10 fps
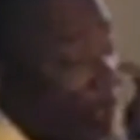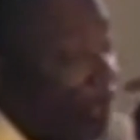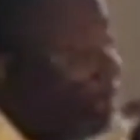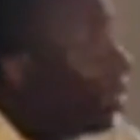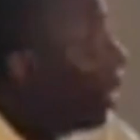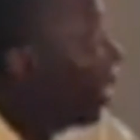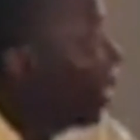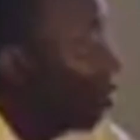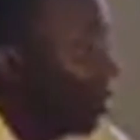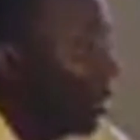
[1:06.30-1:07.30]
to register
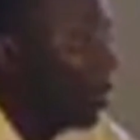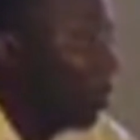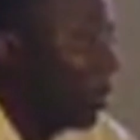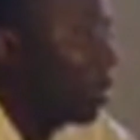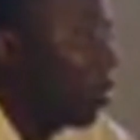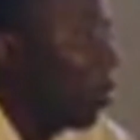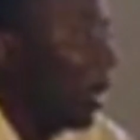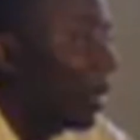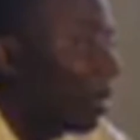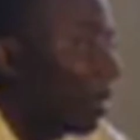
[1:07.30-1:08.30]
a brand new political
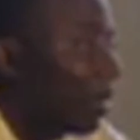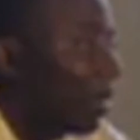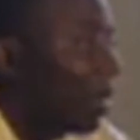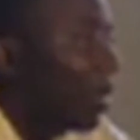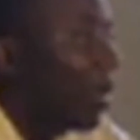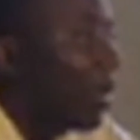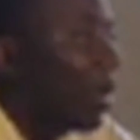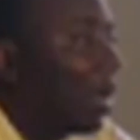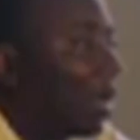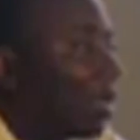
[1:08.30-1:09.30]
party
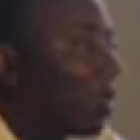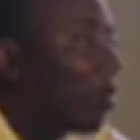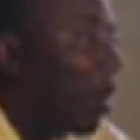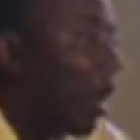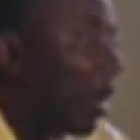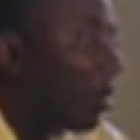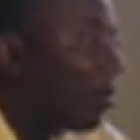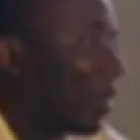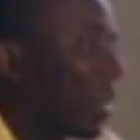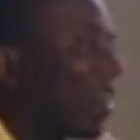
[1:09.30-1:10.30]
uh, to
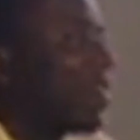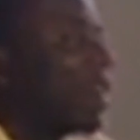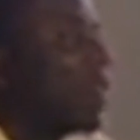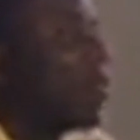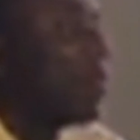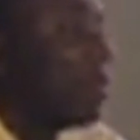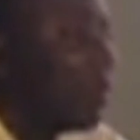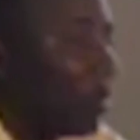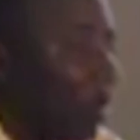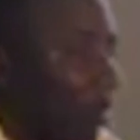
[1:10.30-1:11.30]
have an African
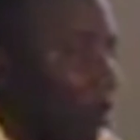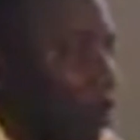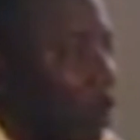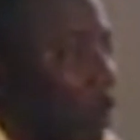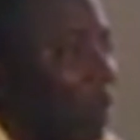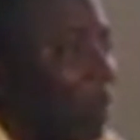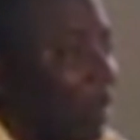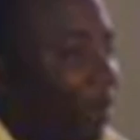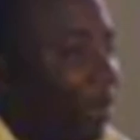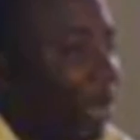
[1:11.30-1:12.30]
feel to it because we
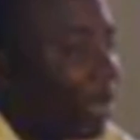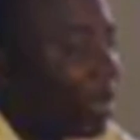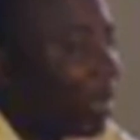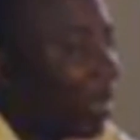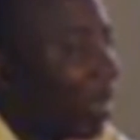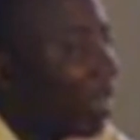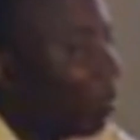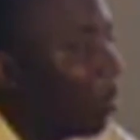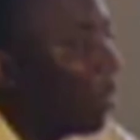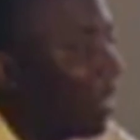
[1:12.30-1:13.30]
believe that
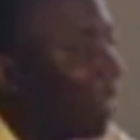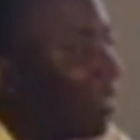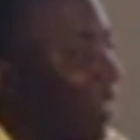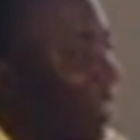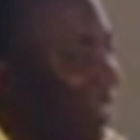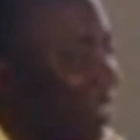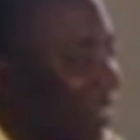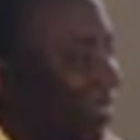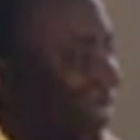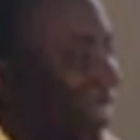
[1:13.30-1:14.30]
the moment Nigeria gets
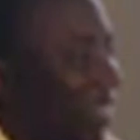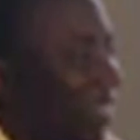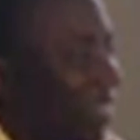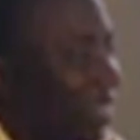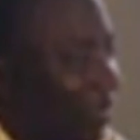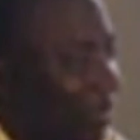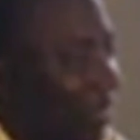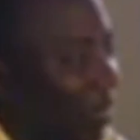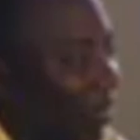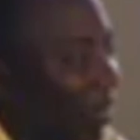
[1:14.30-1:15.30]
it right, the
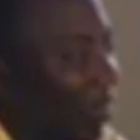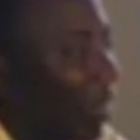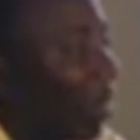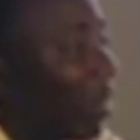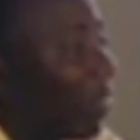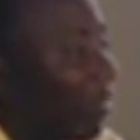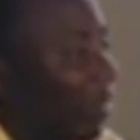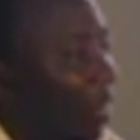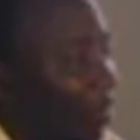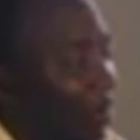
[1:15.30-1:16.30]
continent of Africa, other
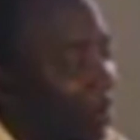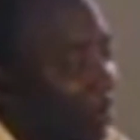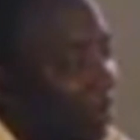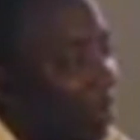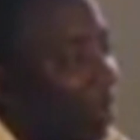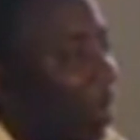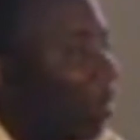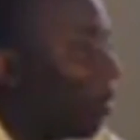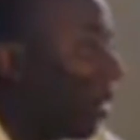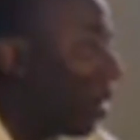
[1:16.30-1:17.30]
African countries,
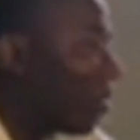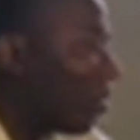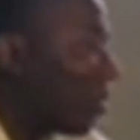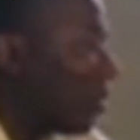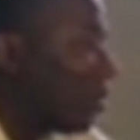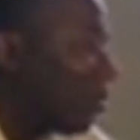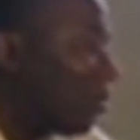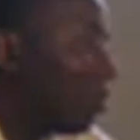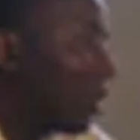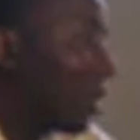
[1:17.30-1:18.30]
we have the
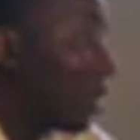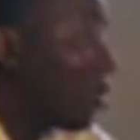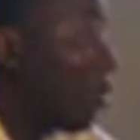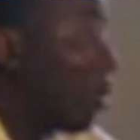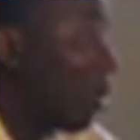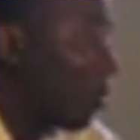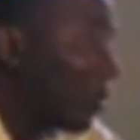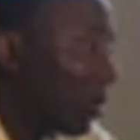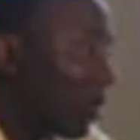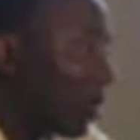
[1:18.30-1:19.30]
brother to look
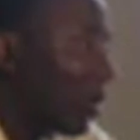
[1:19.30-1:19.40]
up to.